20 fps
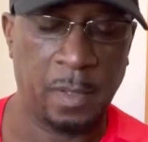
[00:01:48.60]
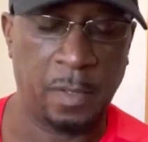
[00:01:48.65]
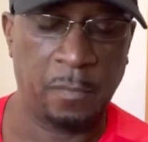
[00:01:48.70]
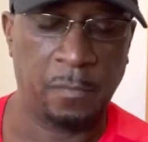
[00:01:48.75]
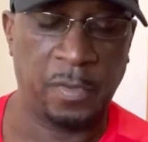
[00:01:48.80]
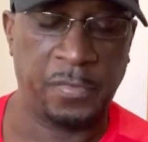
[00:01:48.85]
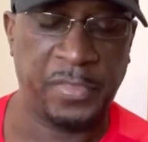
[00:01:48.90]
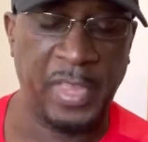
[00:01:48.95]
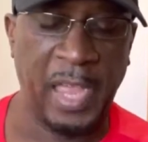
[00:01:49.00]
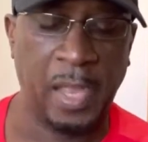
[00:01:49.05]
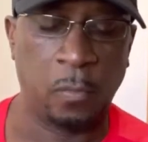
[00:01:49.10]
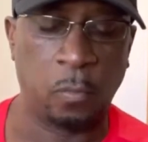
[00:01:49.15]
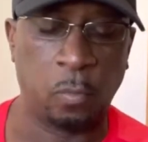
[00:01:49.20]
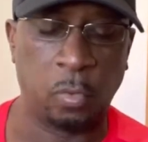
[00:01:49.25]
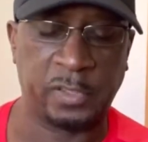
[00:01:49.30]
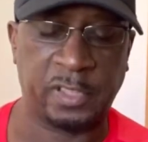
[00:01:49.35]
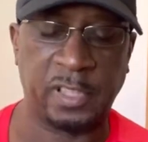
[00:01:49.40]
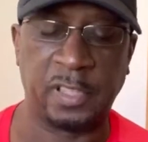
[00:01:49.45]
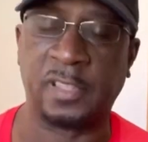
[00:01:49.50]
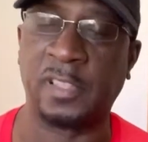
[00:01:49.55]
For that
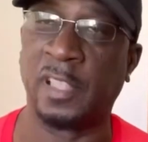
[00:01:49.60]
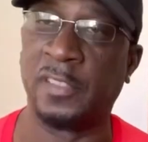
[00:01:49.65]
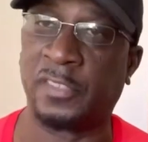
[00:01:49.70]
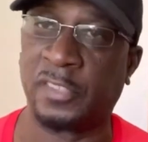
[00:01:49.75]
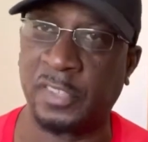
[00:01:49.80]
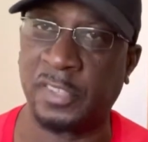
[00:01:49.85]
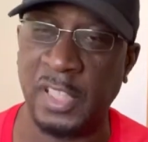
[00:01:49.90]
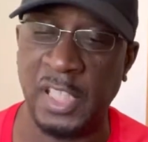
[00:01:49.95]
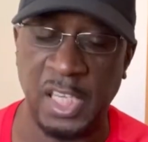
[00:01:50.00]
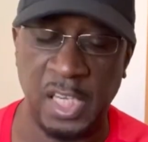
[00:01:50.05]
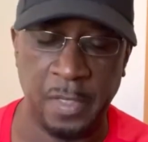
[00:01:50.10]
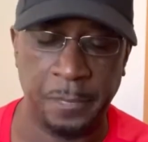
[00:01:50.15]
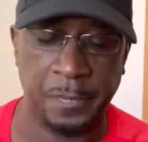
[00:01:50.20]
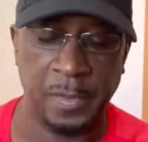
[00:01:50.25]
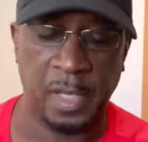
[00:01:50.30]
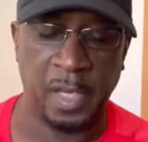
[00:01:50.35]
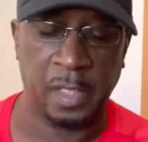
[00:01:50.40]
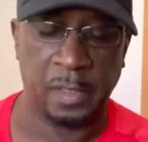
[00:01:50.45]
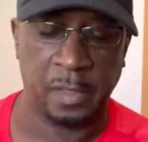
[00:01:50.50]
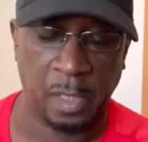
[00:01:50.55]
which is
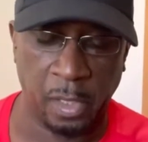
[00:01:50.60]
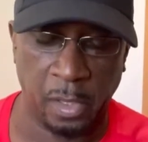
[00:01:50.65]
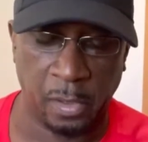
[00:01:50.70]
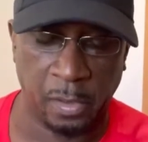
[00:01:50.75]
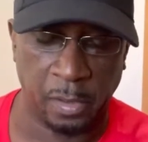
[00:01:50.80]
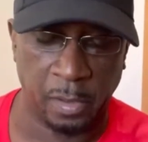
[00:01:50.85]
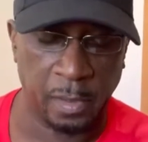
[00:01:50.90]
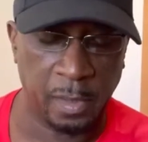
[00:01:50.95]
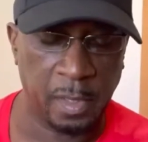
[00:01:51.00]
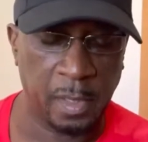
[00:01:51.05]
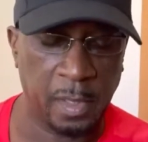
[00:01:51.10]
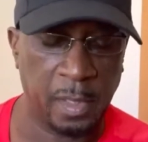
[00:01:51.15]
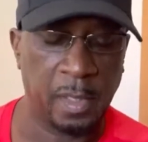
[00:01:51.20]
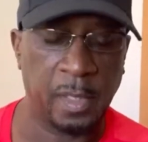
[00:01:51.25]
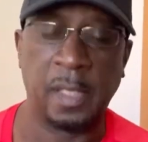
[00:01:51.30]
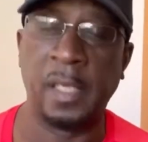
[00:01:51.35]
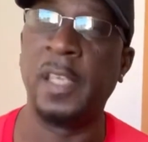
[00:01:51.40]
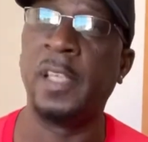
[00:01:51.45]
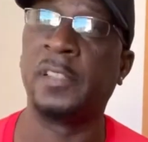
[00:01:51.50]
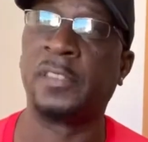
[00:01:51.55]
conceived in her
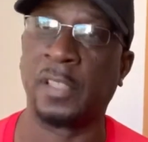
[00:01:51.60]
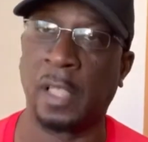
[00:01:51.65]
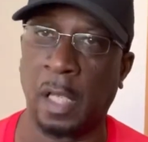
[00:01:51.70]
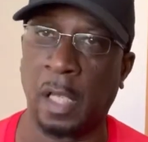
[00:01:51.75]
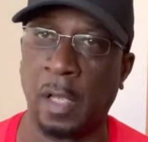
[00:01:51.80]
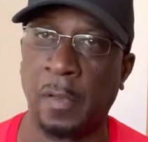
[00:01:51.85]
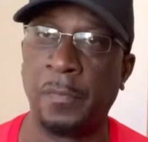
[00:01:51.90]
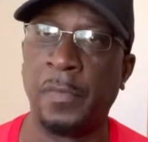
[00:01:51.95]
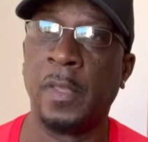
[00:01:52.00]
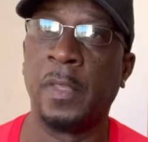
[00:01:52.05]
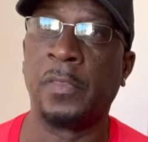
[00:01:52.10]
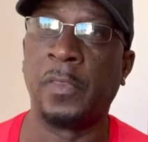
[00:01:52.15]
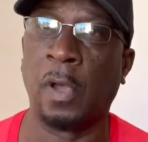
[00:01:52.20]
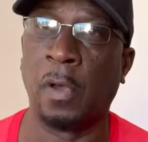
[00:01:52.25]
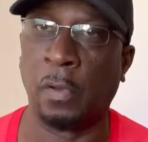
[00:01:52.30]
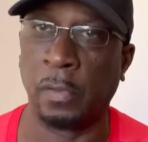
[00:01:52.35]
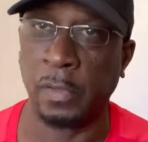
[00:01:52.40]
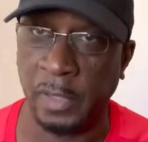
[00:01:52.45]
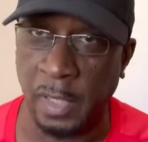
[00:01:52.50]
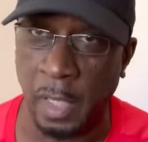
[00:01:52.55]
is of the
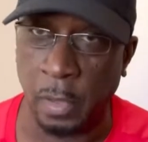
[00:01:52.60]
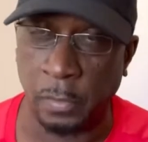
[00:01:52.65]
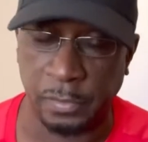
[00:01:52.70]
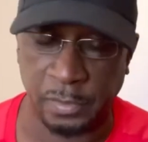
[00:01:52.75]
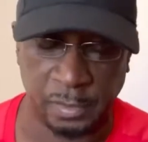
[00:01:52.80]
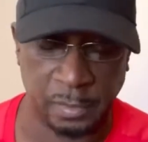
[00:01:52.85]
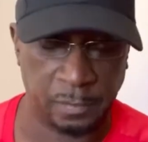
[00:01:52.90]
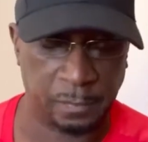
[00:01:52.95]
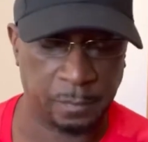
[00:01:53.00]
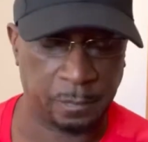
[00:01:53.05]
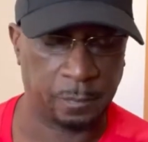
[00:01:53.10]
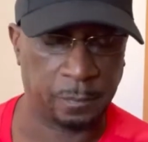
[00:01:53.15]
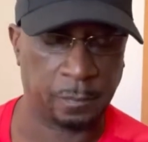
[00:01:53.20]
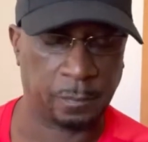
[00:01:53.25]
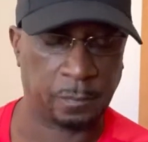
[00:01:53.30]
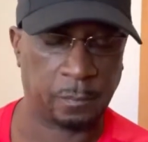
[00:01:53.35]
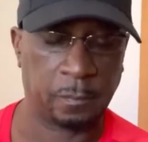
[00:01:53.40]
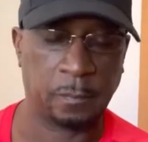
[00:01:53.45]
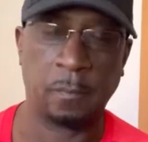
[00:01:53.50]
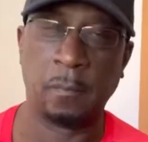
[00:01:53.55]
Holy Ghost.
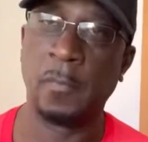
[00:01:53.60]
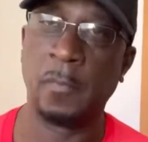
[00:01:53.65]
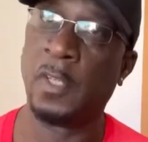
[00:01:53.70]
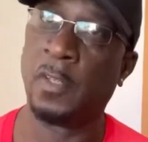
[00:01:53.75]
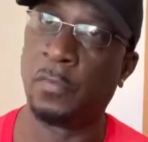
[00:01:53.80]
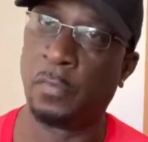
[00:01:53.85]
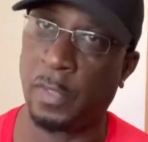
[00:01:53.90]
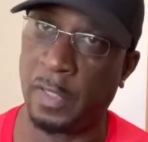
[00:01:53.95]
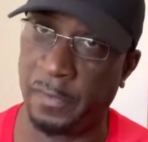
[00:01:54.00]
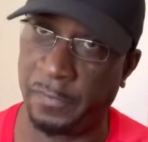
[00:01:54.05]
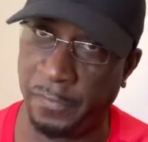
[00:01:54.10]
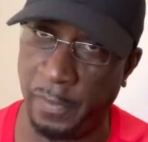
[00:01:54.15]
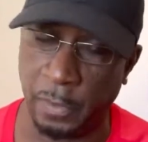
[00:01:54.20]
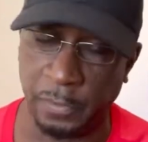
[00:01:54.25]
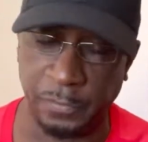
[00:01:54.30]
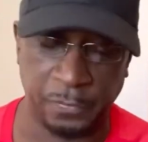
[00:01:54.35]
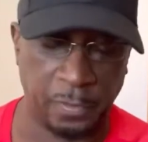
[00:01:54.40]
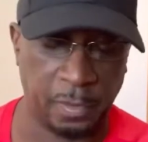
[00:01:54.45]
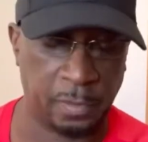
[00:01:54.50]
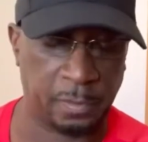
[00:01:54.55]

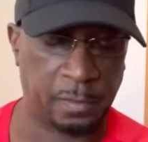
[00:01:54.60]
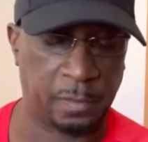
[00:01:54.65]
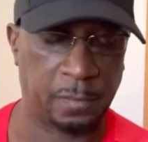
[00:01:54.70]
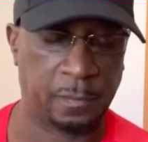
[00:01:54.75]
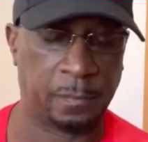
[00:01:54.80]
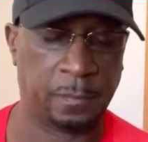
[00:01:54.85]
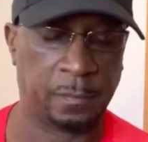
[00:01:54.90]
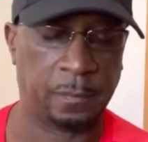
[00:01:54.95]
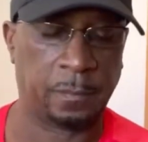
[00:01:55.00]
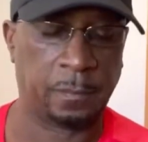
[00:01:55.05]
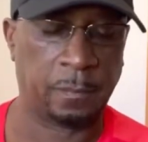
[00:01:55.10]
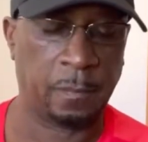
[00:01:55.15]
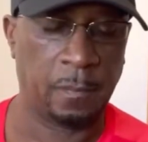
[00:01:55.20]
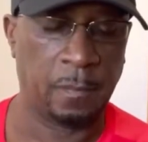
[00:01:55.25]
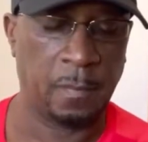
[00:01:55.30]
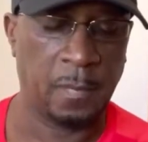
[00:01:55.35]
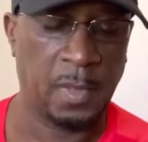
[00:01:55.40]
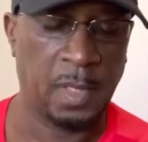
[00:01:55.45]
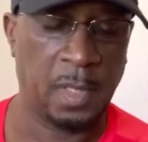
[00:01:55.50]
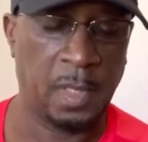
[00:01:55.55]
21st verse.
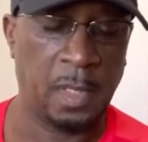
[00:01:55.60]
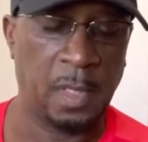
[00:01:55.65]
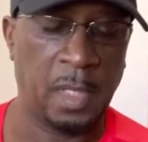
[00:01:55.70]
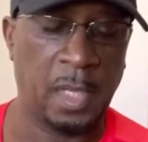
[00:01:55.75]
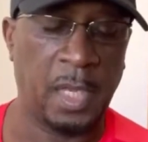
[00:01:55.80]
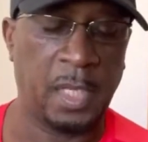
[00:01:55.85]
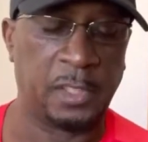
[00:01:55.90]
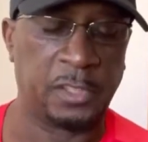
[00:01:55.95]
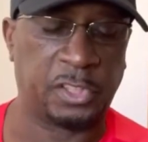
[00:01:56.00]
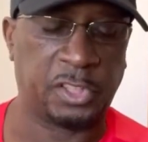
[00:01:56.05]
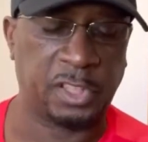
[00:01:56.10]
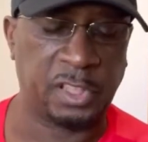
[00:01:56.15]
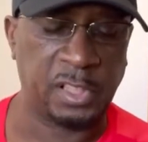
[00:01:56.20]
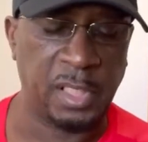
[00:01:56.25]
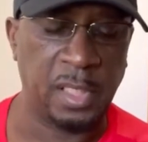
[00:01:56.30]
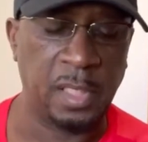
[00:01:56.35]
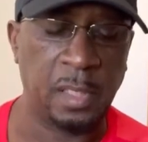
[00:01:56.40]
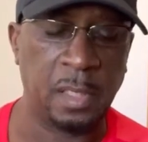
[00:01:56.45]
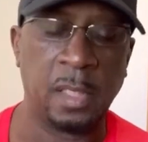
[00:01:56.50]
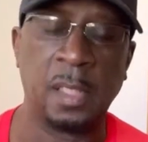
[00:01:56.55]
And
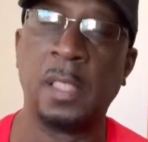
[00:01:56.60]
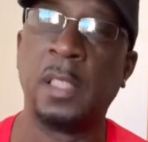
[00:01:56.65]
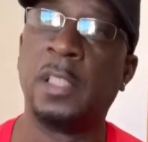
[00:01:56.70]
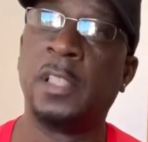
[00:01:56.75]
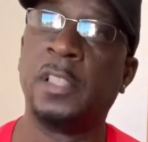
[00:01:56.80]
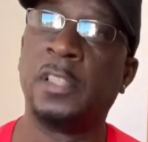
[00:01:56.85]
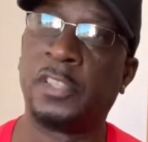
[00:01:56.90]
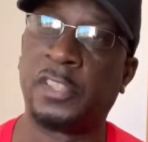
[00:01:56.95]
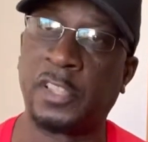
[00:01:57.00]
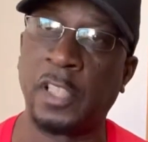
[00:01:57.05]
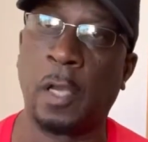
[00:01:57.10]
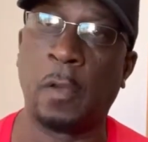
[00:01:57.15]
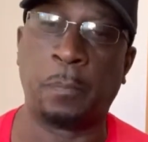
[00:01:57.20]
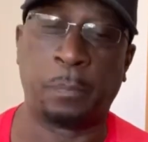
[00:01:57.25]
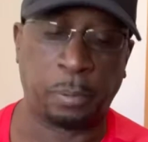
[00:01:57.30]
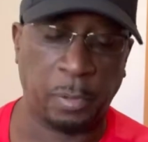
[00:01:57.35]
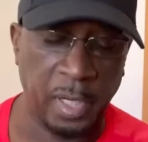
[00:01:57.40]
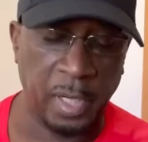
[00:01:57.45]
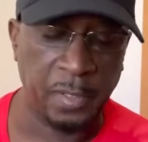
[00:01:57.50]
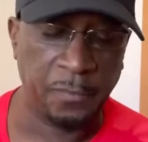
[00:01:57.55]
she
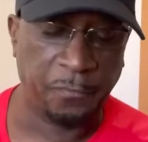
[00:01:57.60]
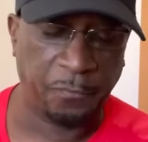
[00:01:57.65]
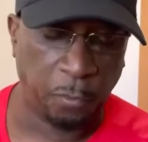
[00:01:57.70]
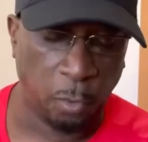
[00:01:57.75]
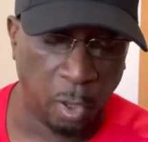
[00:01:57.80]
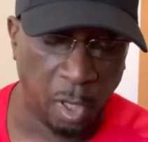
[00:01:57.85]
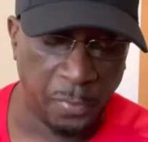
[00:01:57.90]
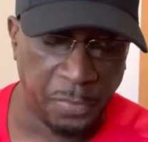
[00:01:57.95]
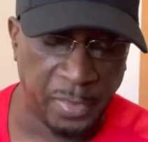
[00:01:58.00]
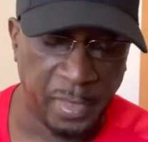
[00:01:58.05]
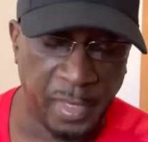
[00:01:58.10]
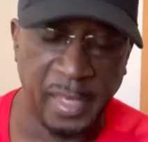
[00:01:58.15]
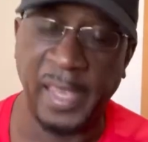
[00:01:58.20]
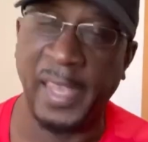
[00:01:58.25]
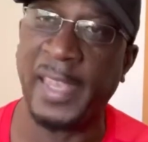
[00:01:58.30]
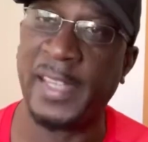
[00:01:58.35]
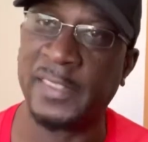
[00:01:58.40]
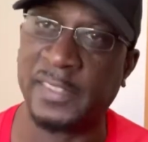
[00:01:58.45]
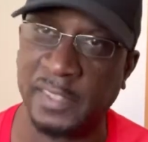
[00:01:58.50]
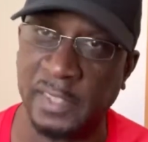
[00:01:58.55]
shall bring forth
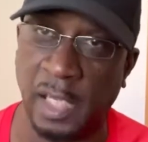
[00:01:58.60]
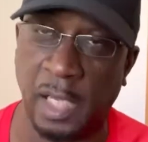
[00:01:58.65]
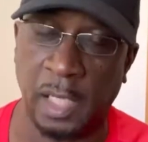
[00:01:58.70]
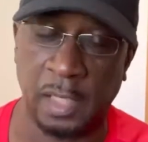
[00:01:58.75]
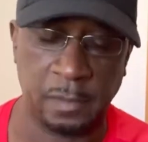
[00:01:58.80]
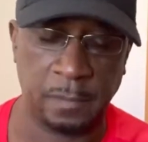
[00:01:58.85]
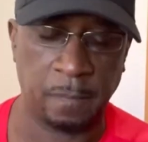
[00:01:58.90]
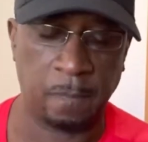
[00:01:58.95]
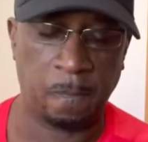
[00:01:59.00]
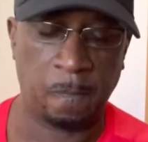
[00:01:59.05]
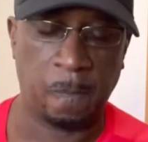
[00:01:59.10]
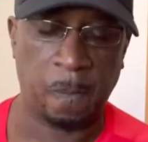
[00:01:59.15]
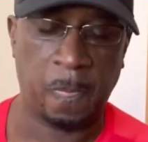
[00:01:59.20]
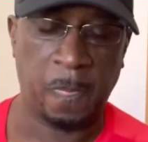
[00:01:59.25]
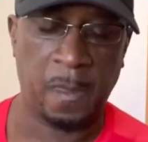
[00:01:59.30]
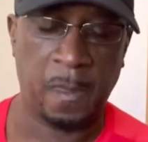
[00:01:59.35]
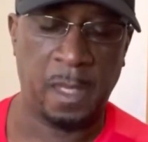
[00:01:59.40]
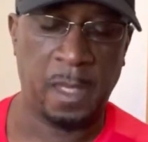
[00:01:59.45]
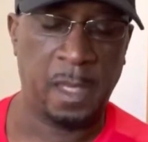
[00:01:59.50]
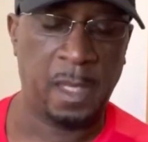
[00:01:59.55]
a son,
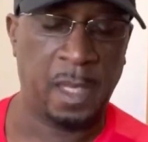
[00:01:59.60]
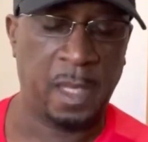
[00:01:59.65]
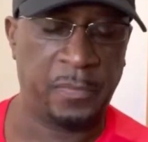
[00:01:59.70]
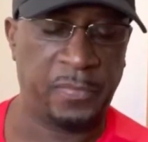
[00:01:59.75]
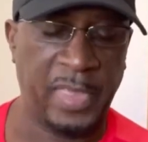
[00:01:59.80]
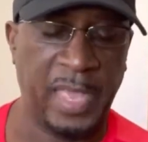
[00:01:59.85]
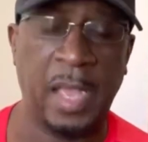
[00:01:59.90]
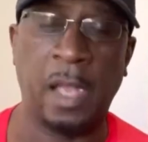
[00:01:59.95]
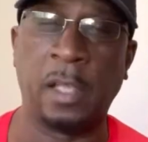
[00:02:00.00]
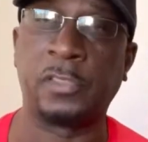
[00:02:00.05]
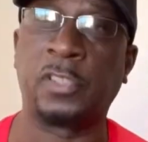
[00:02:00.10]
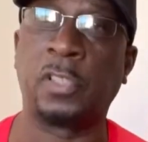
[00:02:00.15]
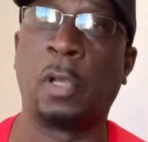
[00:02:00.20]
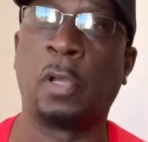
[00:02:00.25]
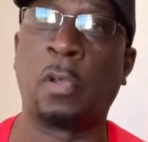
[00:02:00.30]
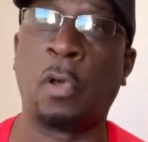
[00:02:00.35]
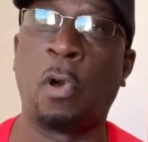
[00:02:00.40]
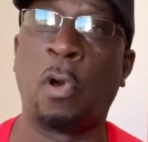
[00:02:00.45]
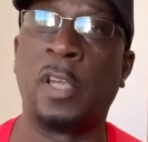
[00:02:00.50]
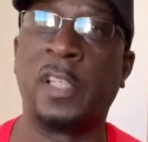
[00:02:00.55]
and thou
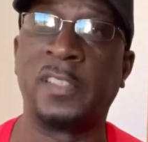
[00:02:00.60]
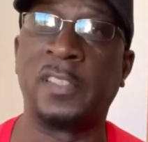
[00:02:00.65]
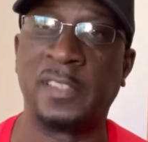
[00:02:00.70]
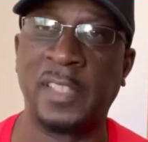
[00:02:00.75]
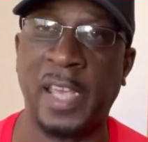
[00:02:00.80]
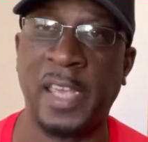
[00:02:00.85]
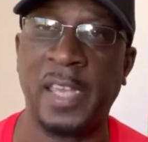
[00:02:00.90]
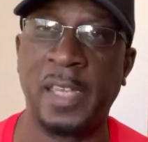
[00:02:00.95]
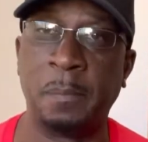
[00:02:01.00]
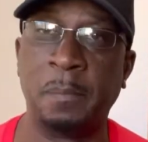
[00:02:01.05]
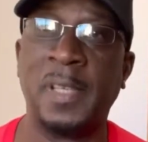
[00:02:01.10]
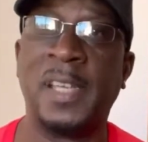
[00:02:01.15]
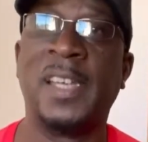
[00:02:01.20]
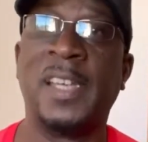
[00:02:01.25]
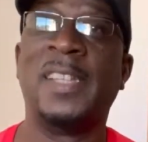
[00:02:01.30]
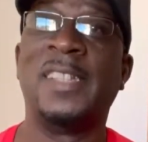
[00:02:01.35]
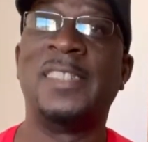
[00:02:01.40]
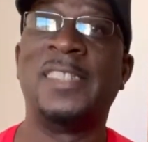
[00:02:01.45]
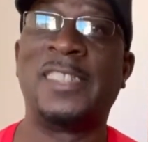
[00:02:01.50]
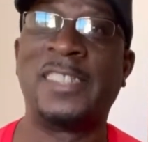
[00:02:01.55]
shalt call his name
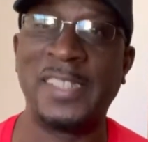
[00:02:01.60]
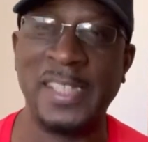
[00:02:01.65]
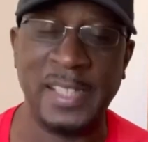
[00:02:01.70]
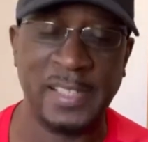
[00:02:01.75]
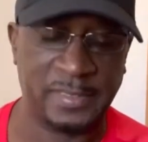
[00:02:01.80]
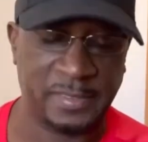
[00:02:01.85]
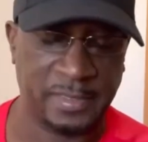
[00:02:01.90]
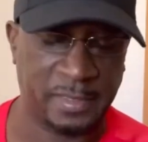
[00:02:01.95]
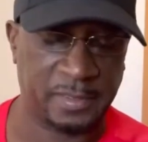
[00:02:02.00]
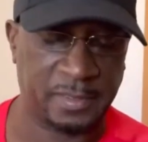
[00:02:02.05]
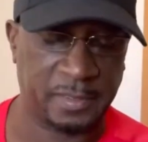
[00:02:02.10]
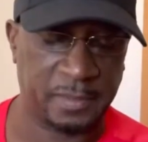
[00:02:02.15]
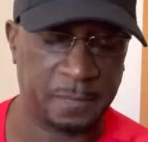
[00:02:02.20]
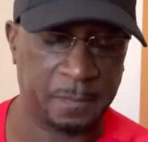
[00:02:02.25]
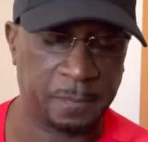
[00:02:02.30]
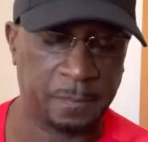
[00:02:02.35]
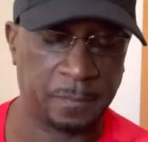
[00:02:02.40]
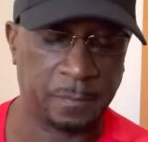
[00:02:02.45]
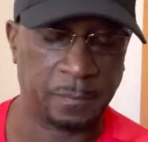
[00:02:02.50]
Jesus,